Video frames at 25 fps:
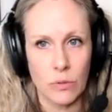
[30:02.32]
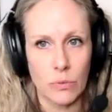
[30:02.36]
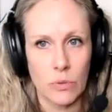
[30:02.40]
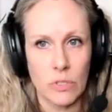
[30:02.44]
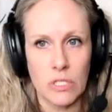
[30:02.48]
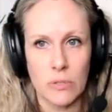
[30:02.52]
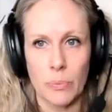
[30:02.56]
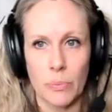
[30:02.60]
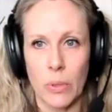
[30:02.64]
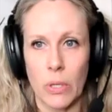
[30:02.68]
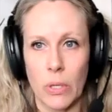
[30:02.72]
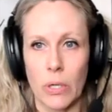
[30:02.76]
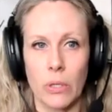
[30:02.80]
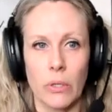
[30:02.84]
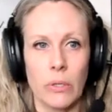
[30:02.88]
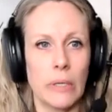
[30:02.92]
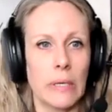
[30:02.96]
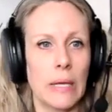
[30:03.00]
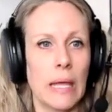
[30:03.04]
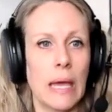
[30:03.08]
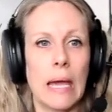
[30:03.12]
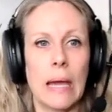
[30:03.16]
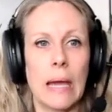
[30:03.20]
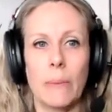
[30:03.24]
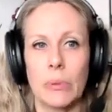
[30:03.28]
us part and
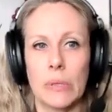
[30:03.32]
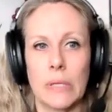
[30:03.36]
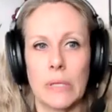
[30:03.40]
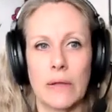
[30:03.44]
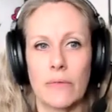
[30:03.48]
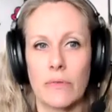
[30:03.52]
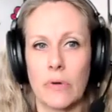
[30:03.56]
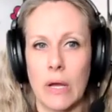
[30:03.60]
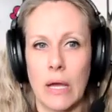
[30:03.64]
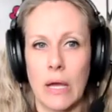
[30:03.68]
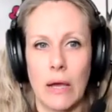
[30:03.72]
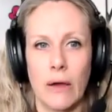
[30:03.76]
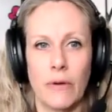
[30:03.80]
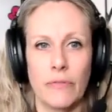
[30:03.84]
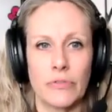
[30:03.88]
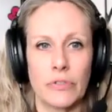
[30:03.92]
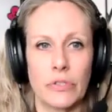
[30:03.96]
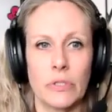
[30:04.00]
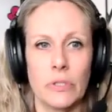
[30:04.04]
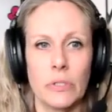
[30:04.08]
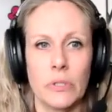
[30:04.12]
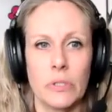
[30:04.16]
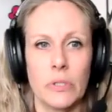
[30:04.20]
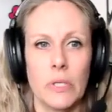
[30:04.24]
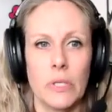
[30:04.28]
happily ever
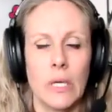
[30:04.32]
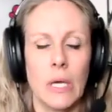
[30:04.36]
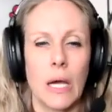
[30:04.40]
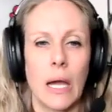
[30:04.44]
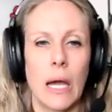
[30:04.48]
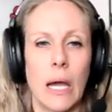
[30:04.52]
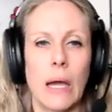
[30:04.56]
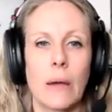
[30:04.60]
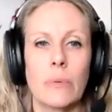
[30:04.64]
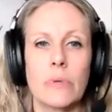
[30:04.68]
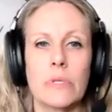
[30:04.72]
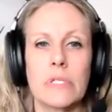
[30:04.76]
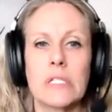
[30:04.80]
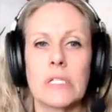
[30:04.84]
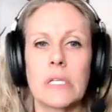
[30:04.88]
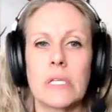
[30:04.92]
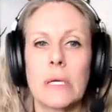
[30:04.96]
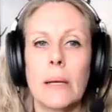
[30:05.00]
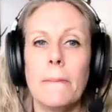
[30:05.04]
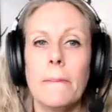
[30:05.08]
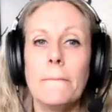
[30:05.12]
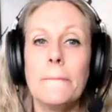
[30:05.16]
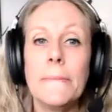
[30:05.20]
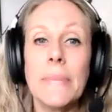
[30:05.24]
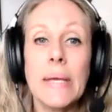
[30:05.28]
after. I was
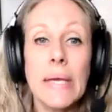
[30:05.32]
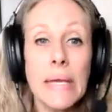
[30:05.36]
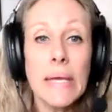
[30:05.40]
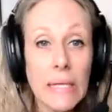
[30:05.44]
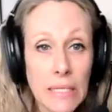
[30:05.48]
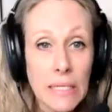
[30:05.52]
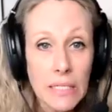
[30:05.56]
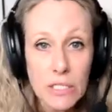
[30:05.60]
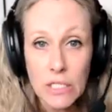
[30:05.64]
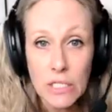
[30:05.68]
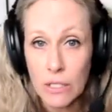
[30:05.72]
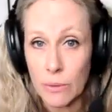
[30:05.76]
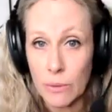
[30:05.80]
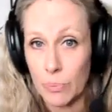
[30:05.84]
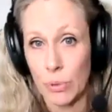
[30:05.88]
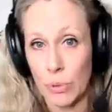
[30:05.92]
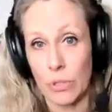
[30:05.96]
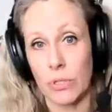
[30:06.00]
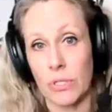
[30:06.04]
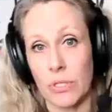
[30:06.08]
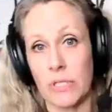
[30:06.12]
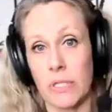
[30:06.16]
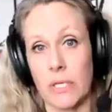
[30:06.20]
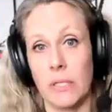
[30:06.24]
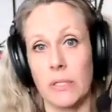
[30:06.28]
committed to the
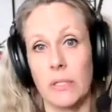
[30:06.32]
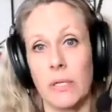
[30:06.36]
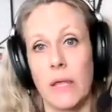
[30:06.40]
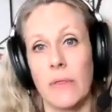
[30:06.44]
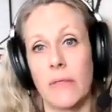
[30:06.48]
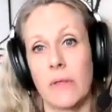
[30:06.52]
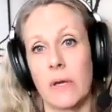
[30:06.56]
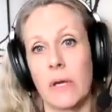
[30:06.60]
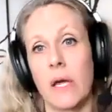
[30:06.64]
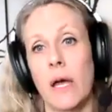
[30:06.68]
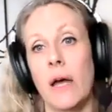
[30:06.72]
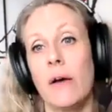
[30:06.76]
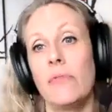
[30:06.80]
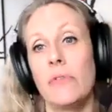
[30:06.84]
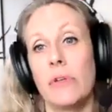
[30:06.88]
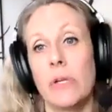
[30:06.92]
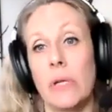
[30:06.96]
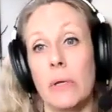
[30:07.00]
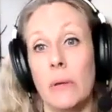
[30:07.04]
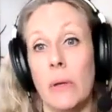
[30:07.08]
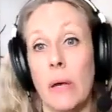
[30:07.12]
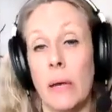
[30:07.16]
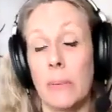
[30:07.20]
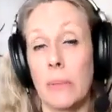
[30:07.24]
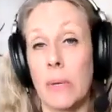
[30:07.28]
person and the
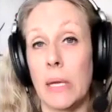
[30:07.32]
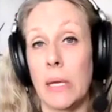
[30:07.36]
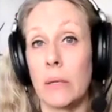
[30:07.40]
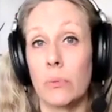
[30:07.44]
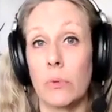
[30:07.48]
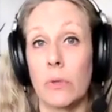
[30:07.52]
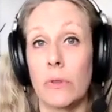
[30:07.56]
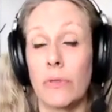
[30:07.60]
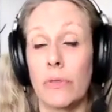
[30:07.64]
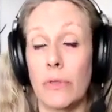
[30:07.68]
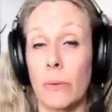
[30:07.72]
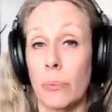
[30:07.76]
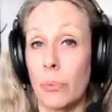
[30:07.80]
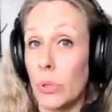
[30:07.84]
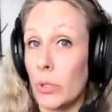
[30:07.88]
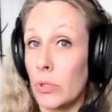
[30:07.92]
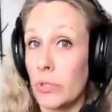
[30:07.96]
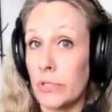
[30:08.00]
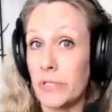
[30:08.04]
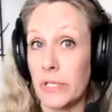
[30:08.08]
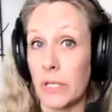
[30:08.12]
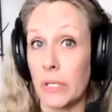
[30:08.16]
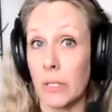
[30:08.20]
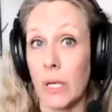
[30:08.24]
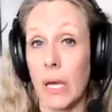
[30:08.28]
covenant I made with the
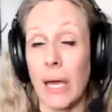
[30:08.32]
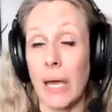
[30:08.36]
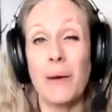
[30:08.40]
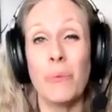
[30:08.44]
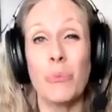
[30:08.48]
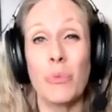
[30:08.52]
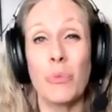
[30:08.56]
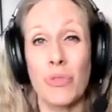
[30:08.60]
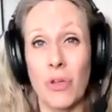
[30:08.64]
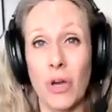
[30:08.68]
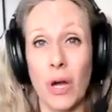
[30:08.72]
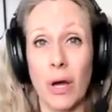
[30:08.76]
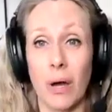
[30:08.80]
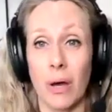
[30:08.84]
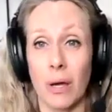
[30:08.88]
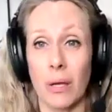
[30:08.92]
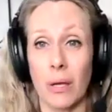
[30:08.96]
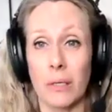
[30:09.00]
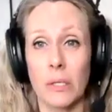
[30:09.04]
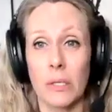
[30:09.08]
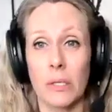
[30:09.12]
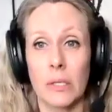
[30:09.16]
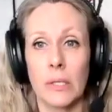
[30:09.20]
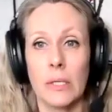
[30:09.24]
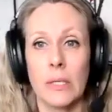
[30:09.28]
person and with God.